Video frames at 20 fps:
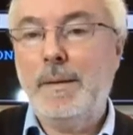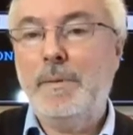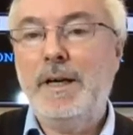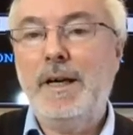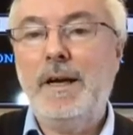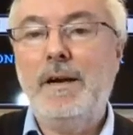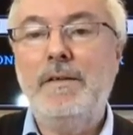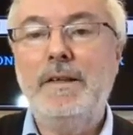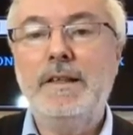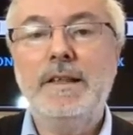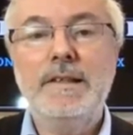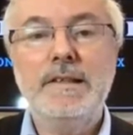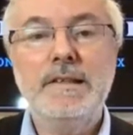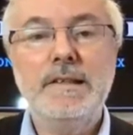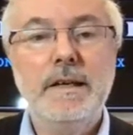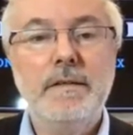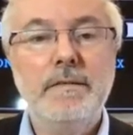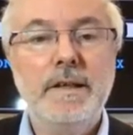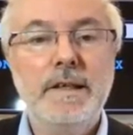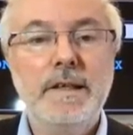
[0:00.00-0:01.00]
seminar in this
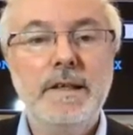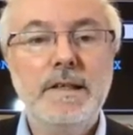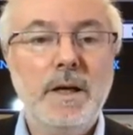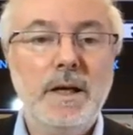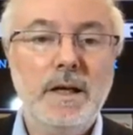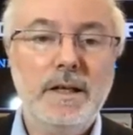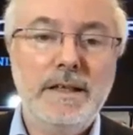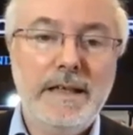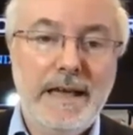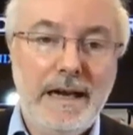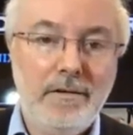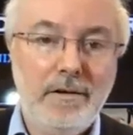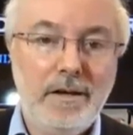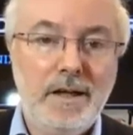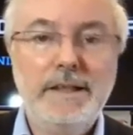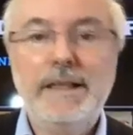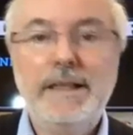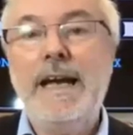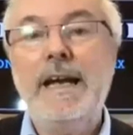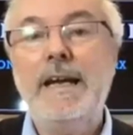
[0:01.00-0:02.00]
series by
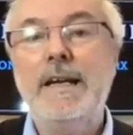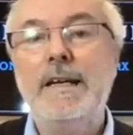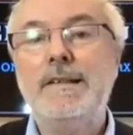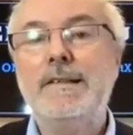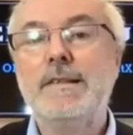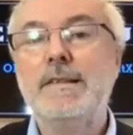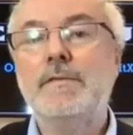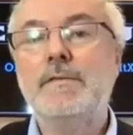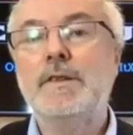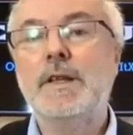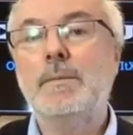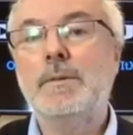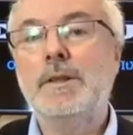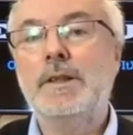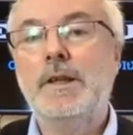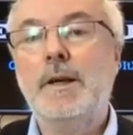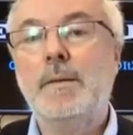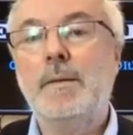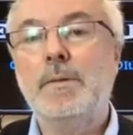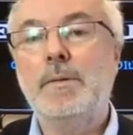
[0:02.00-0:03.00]
Caroline Hayes of
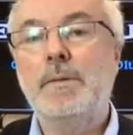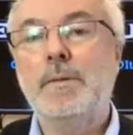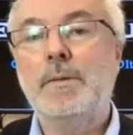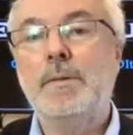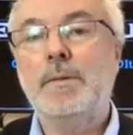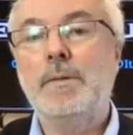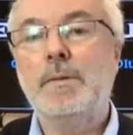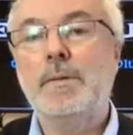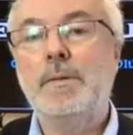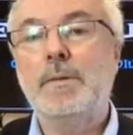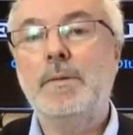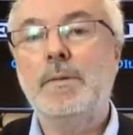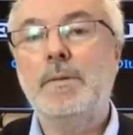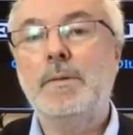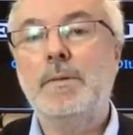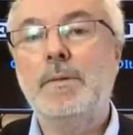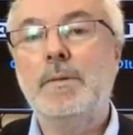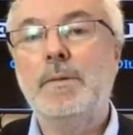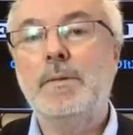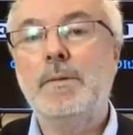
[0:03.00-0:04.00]
WW Norton
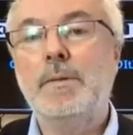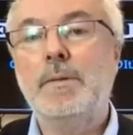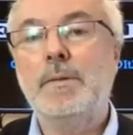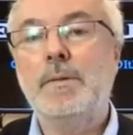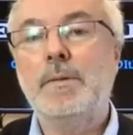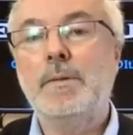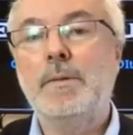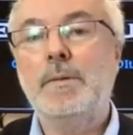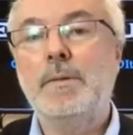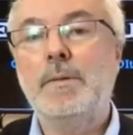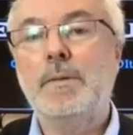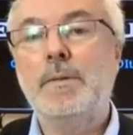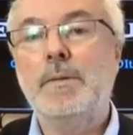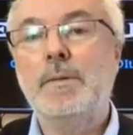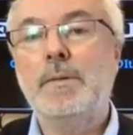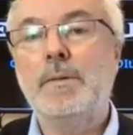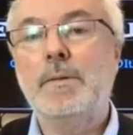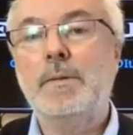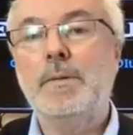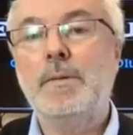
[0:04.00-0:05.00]
and Tom
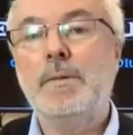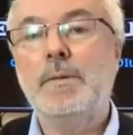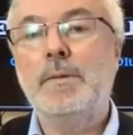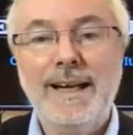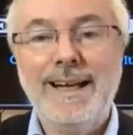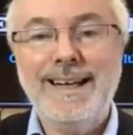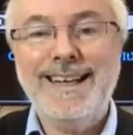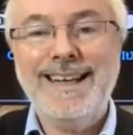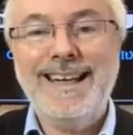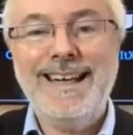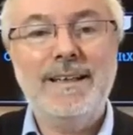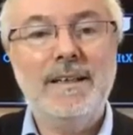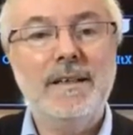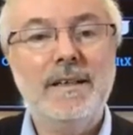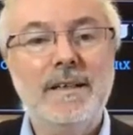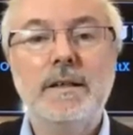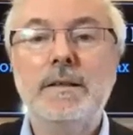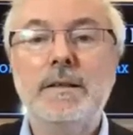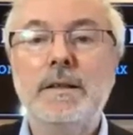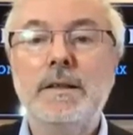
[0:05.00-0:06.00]
Richardson of BookNet
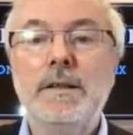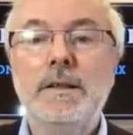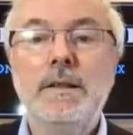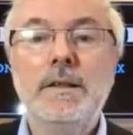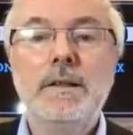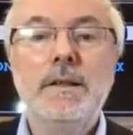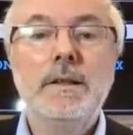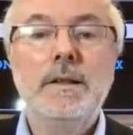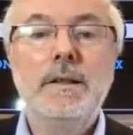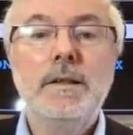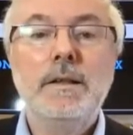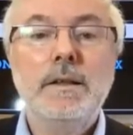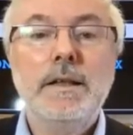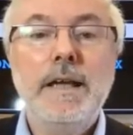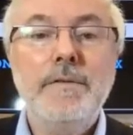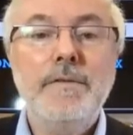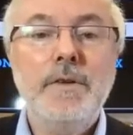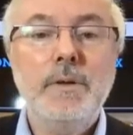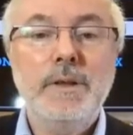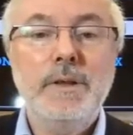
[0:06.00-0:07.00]
Canada
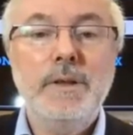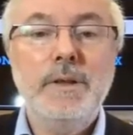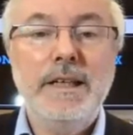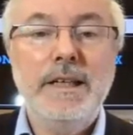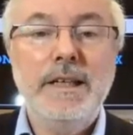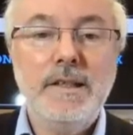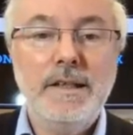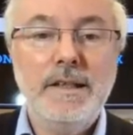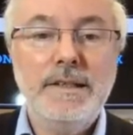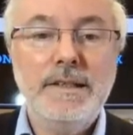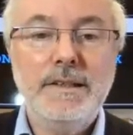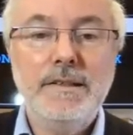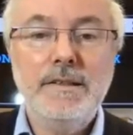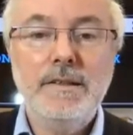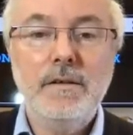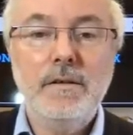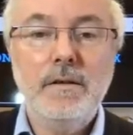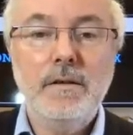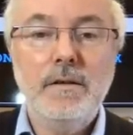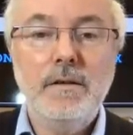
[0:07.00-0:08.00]
gave you an insight
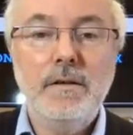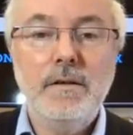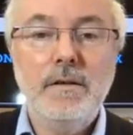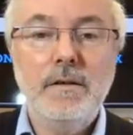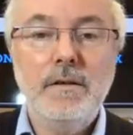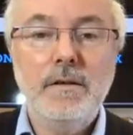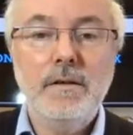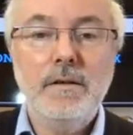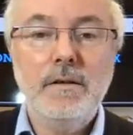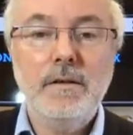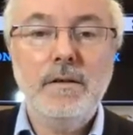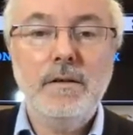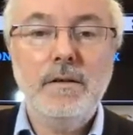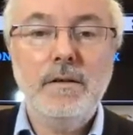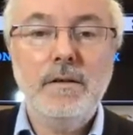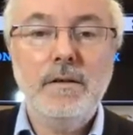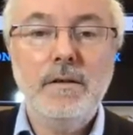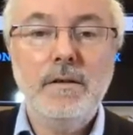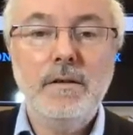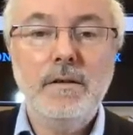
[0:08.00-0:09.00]
into ONIX,
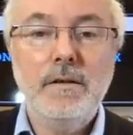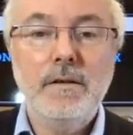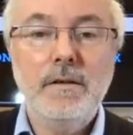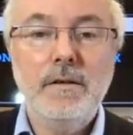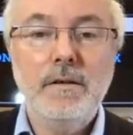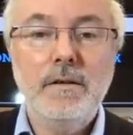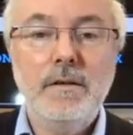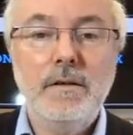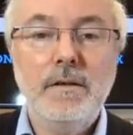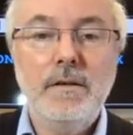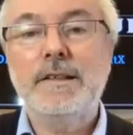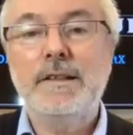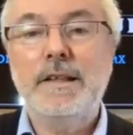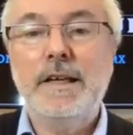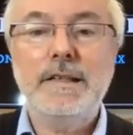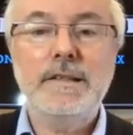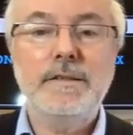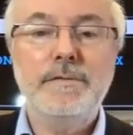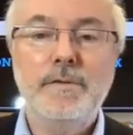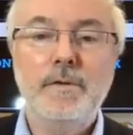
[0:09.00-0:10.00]
the standard
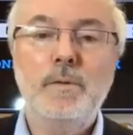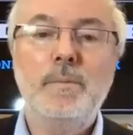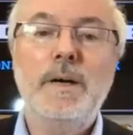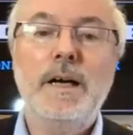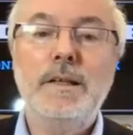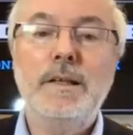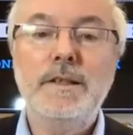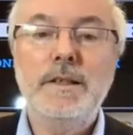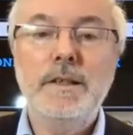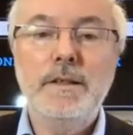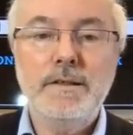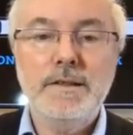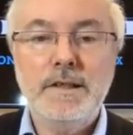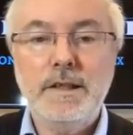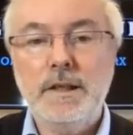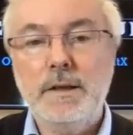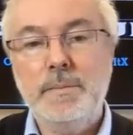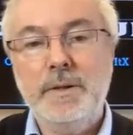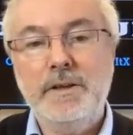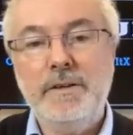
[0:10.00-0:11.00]
metadata format used
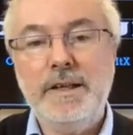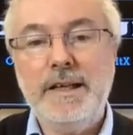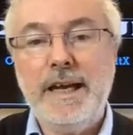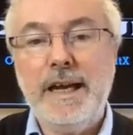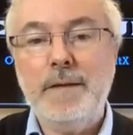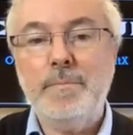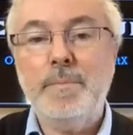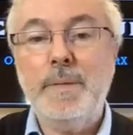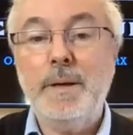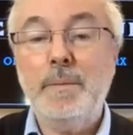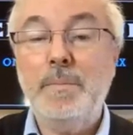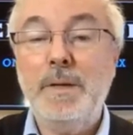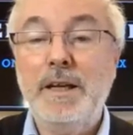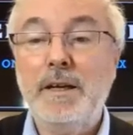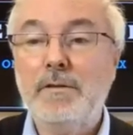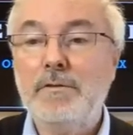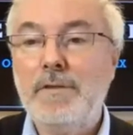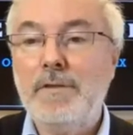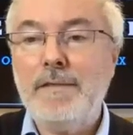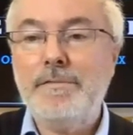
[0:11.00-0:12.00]
to communicate
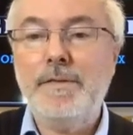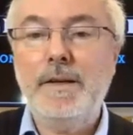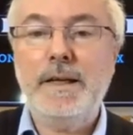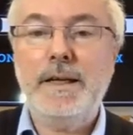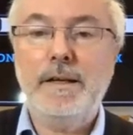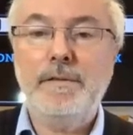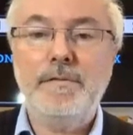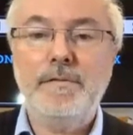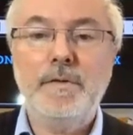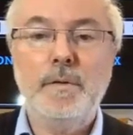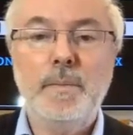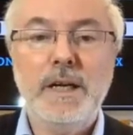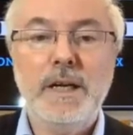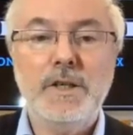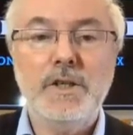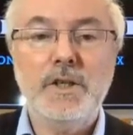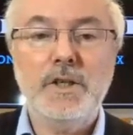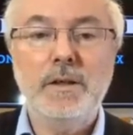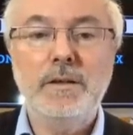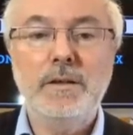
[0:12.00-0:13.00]
bibliographic
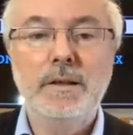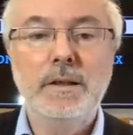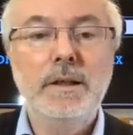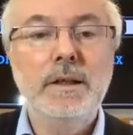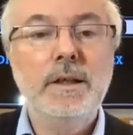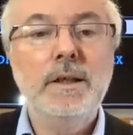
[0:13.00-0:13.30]
information,